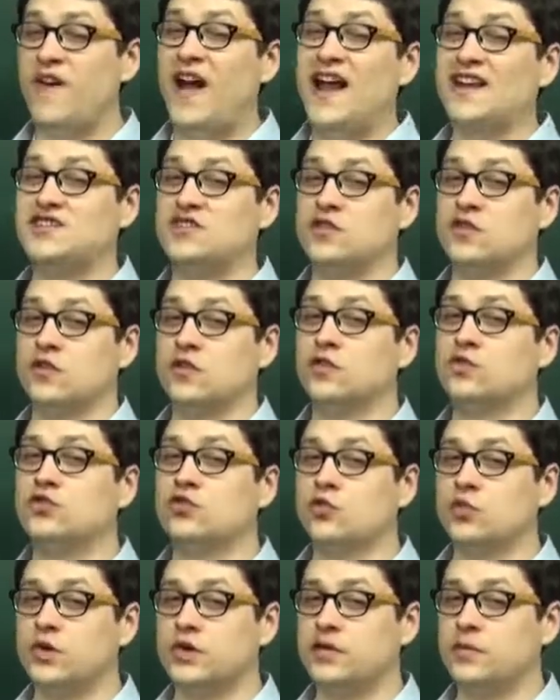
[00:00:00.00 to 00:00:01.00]
faster
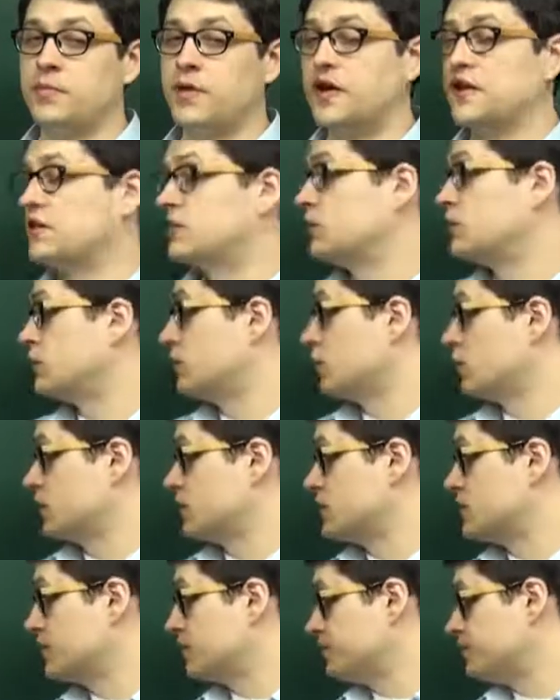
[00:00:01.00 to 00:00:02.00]
to read the passage
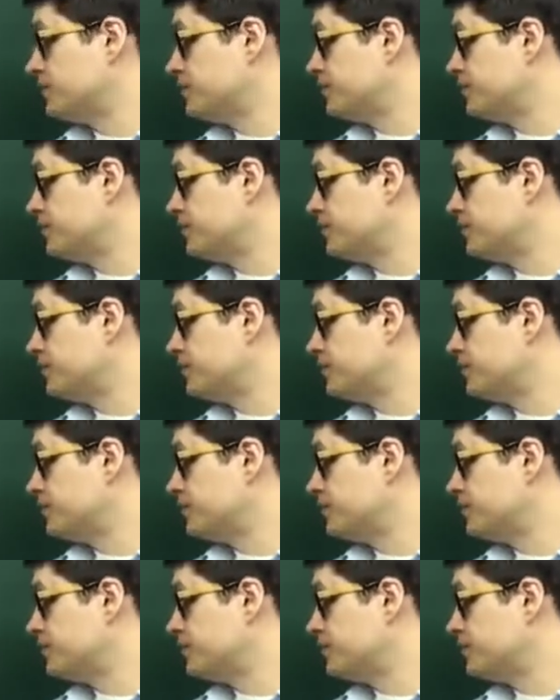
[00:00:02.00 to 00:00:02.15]
first.